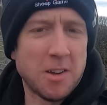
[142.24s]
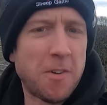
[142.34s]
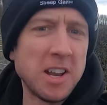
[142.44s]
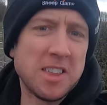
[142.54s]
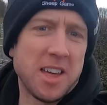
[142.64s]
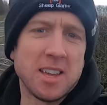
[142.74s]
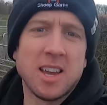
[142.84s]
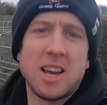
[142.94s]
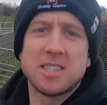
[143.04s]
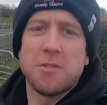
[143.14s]
funny
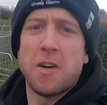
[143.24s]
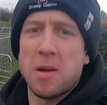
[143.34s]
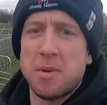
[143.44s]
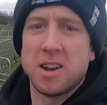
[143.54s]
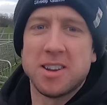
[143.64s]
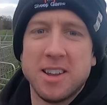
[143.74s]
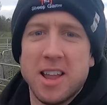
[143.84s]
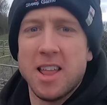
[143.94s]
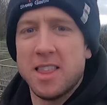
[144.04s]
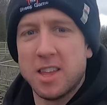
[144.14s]
thing as a farmer.
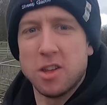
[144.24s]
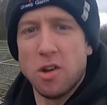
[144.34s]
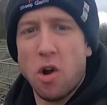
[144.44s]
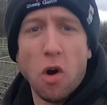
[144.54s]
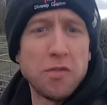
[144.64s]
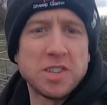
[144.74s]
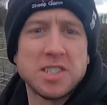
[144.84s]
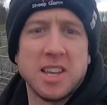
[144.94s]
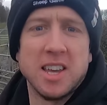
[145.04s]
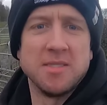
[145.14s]
Like, you're
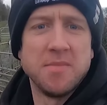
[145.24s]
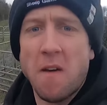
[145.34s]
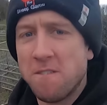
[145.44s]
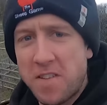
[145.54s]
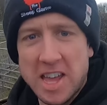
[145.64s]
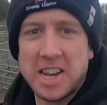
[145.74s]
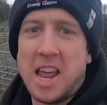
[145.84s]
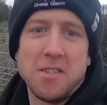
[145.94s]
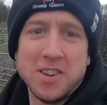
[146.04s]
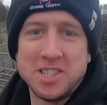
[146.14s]
obviously very
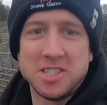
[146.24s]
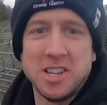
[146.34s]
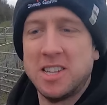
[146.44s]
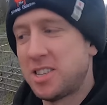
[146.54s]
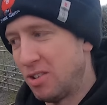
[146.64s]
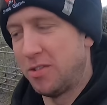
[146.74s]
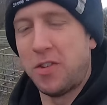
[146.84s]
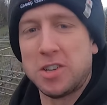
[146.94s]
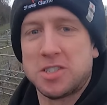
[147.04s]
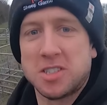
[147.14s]
nervous until the
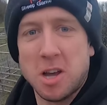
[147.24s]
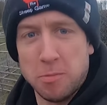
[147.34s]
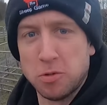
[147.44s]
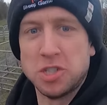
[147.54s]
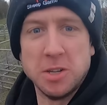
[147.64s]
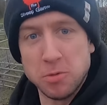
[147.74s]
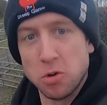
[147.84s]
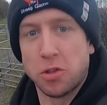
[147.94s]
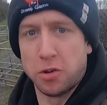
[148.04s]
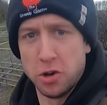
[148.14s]
first couple sheep
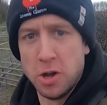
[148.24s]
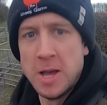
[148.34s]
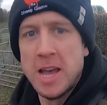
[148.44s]
go through,